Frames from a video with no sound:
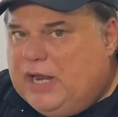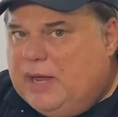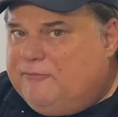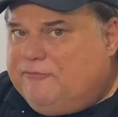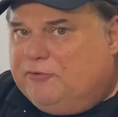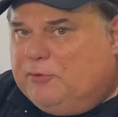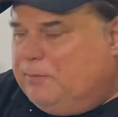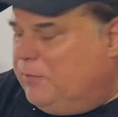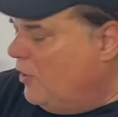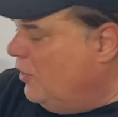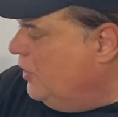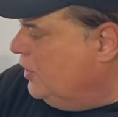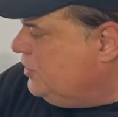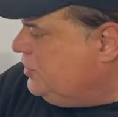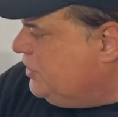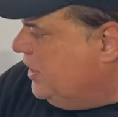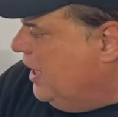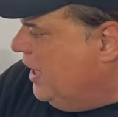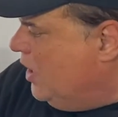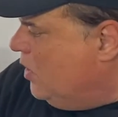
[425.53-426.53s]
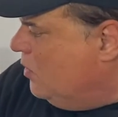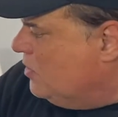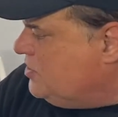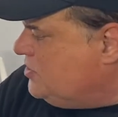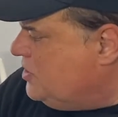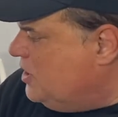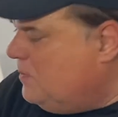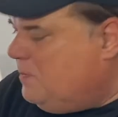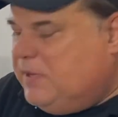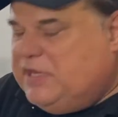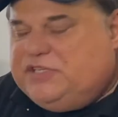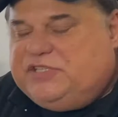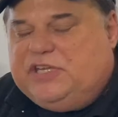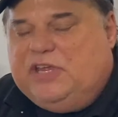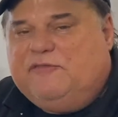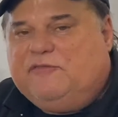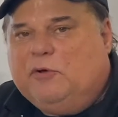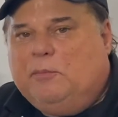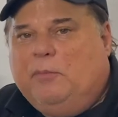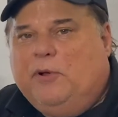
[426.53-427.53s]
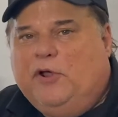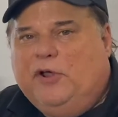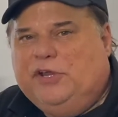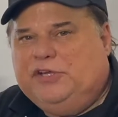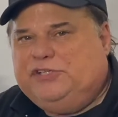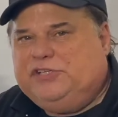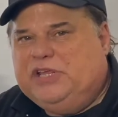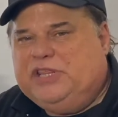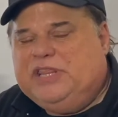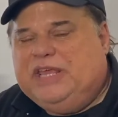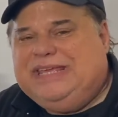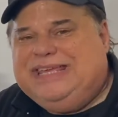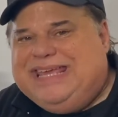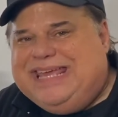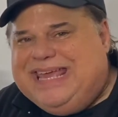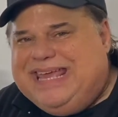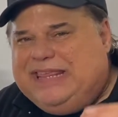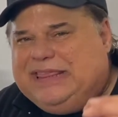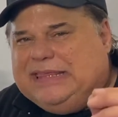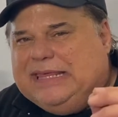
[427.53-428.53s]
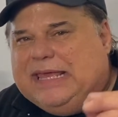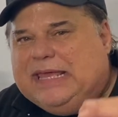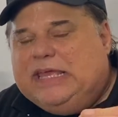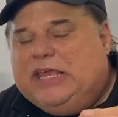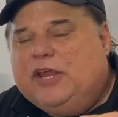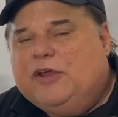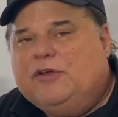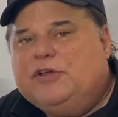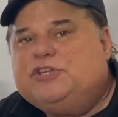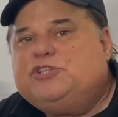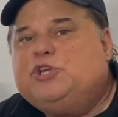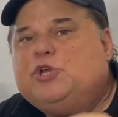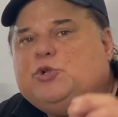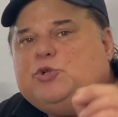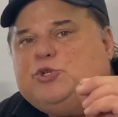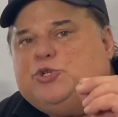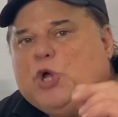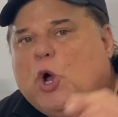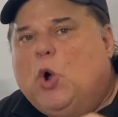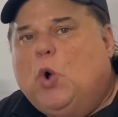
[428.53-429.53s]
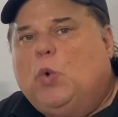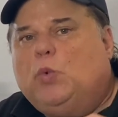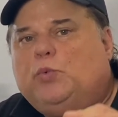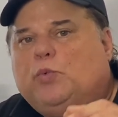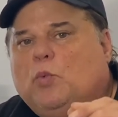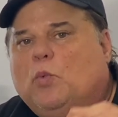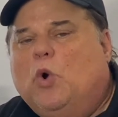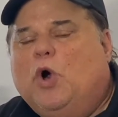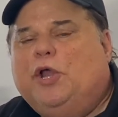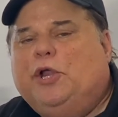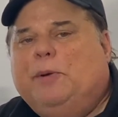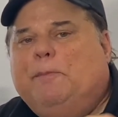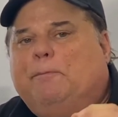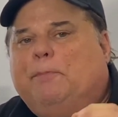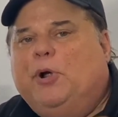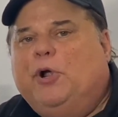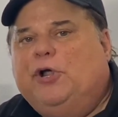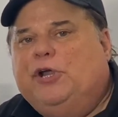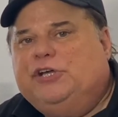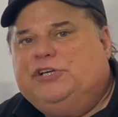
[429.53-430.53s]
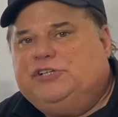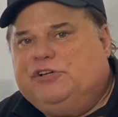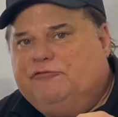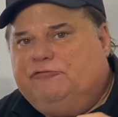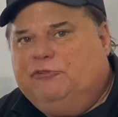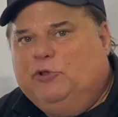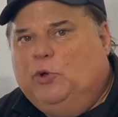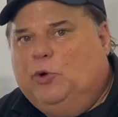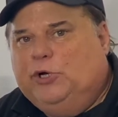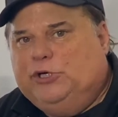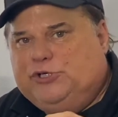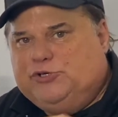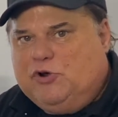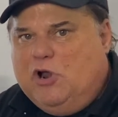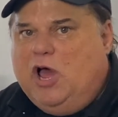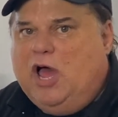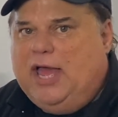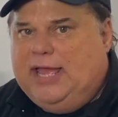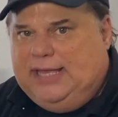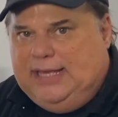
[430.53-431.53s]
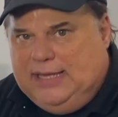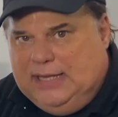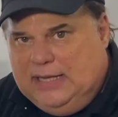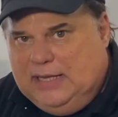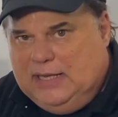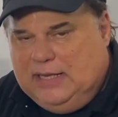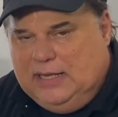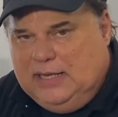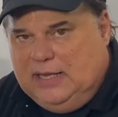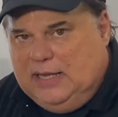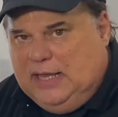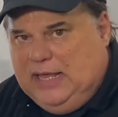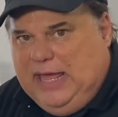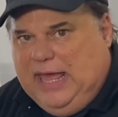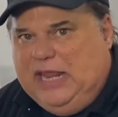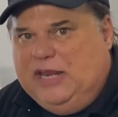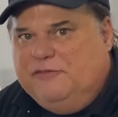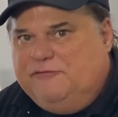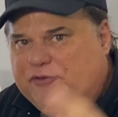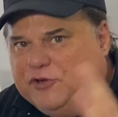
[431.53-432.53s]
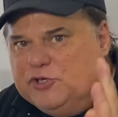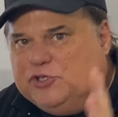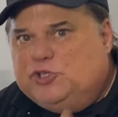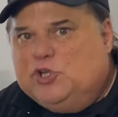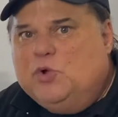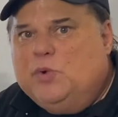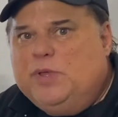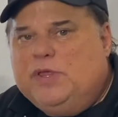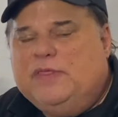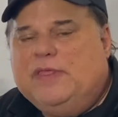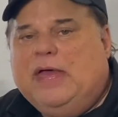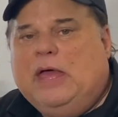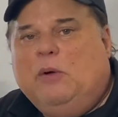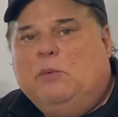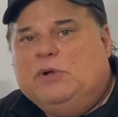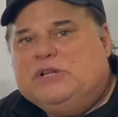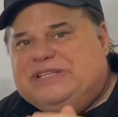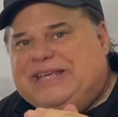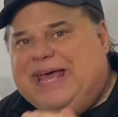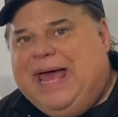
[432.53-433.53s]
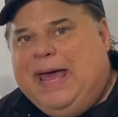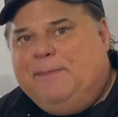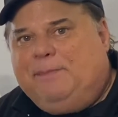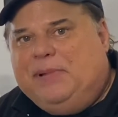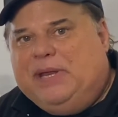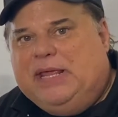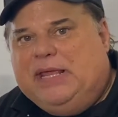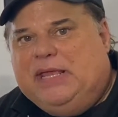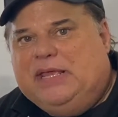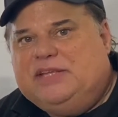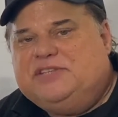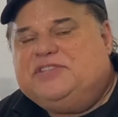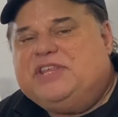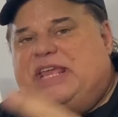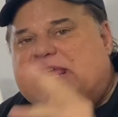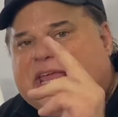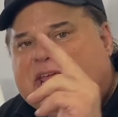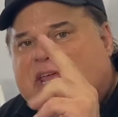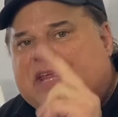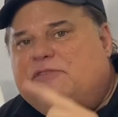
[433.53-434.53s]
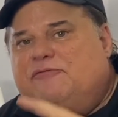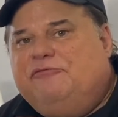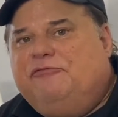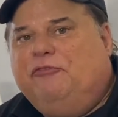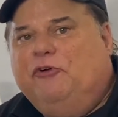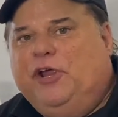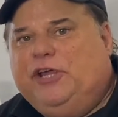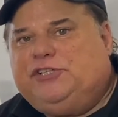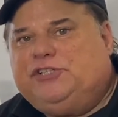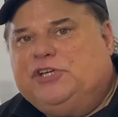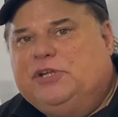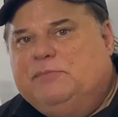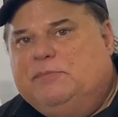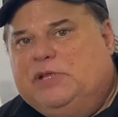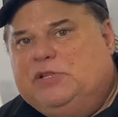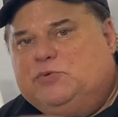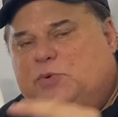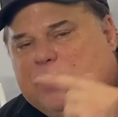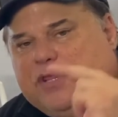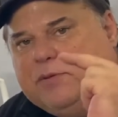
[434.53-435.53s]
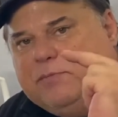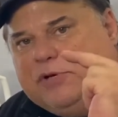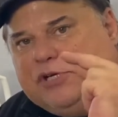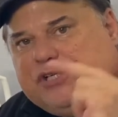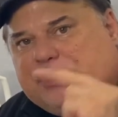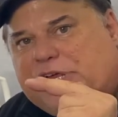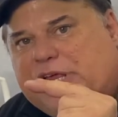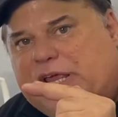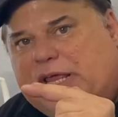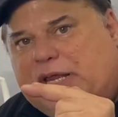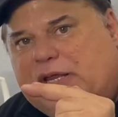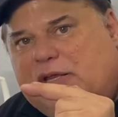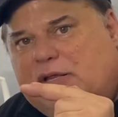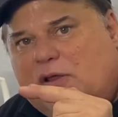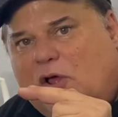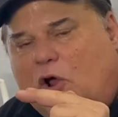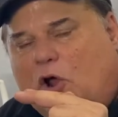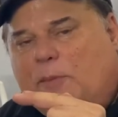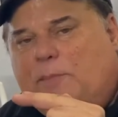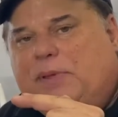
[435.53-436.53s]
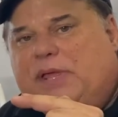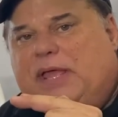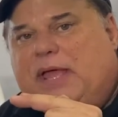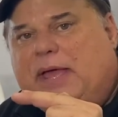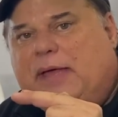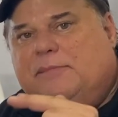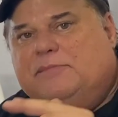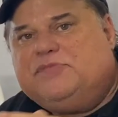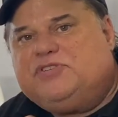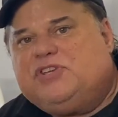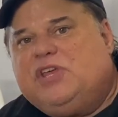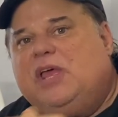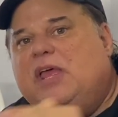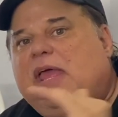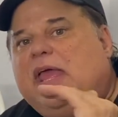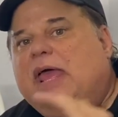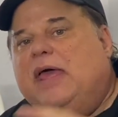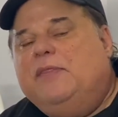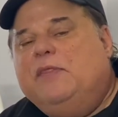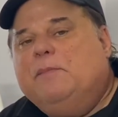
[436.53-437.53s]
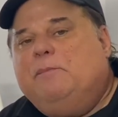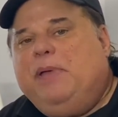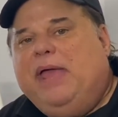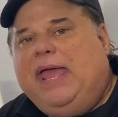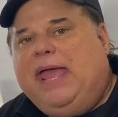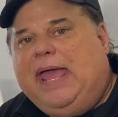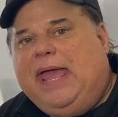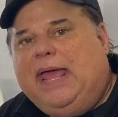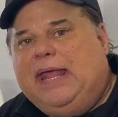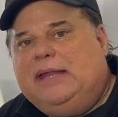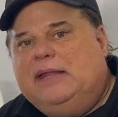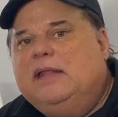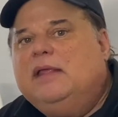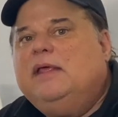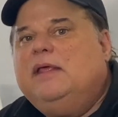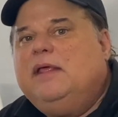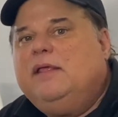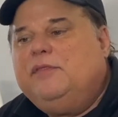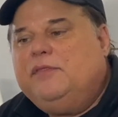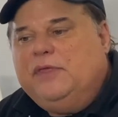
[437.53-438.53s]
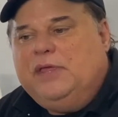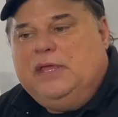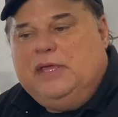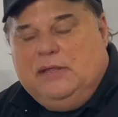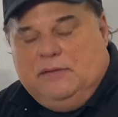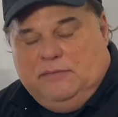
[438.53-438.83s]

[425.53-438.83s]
for burnishing or CPC for burnishing. The key thing here is you don't want to burnish a floor dry. And if you're doing that, what's happening is the heat and friction between the machine, RPMs, and the pad, the